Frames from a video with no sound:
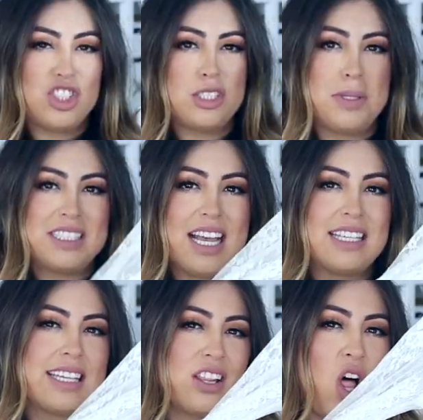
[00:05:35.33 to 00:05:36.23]
Just because it
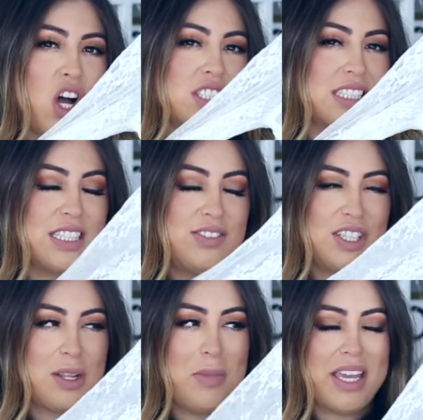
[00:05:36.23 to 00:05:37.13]
has like long sleeves,
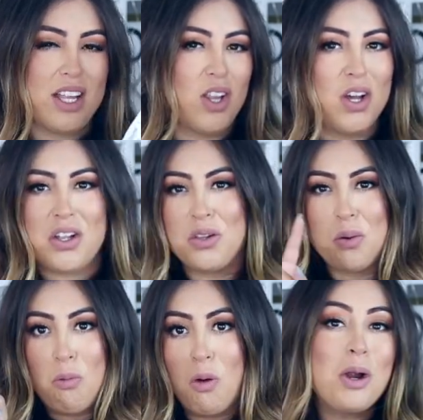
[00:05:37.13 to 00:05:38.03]
you can make it look a
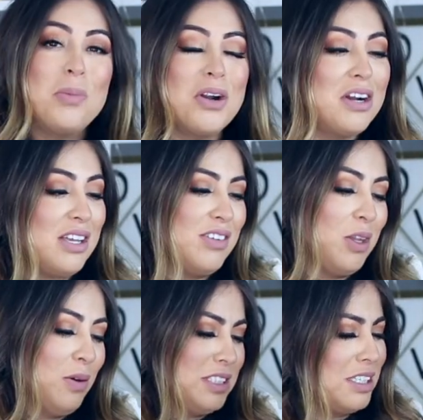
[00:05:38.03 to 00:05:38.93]
little warmer, even
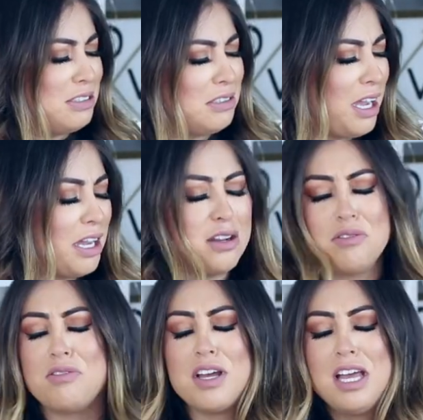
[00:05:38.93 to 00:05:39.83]
though it does look kind
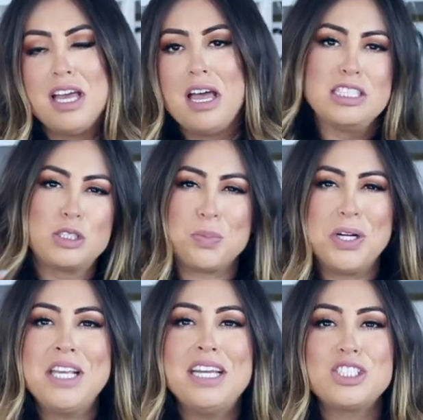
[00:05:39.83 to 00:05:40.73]
of
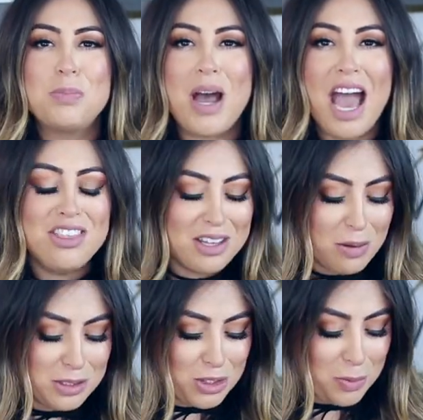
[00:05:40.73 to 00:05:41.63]
springish, but I thought
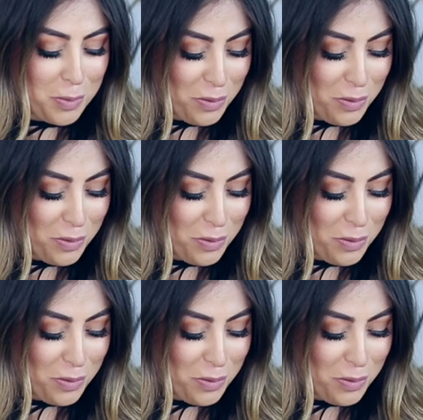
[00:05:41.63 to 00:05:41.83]
that was super